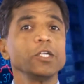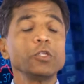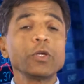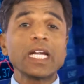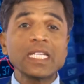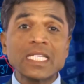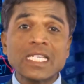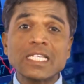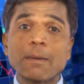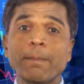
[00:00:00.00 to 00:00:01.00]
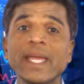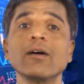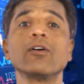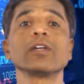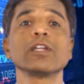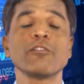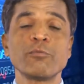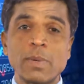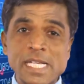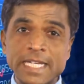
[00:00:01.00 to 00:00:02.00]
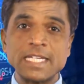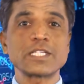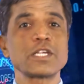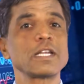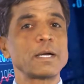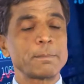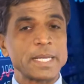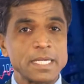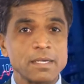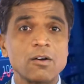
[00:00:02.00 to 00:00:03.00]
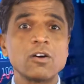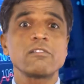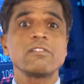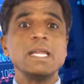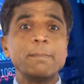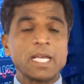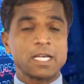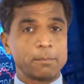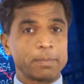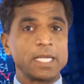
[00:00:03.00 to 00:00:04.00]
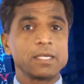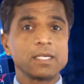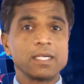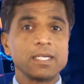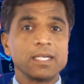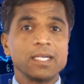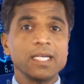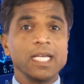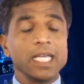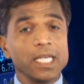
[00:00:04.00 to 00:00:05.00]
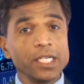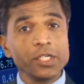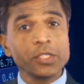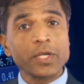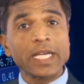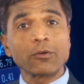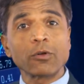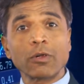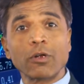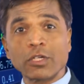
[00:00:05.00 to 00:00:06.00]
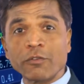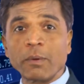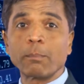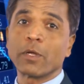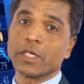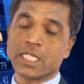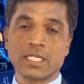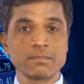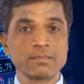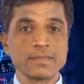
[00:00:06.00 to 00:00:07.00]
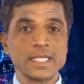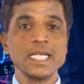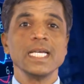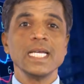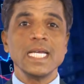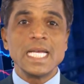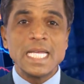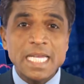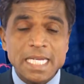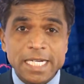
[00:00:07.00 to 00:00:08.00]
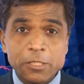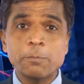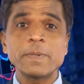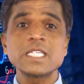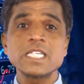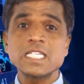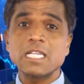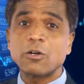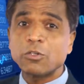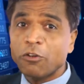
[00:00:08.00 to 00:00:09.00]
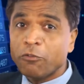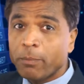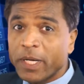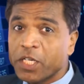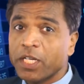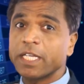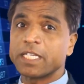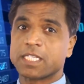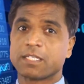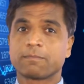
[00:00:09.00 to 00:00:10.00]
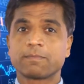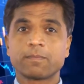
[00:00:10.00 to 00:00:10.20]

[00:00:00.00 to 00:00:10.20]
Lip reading: To get such a big order of multinational company or very big company, he need to recruit a lot of employees. He need to purchase a lot of machineries.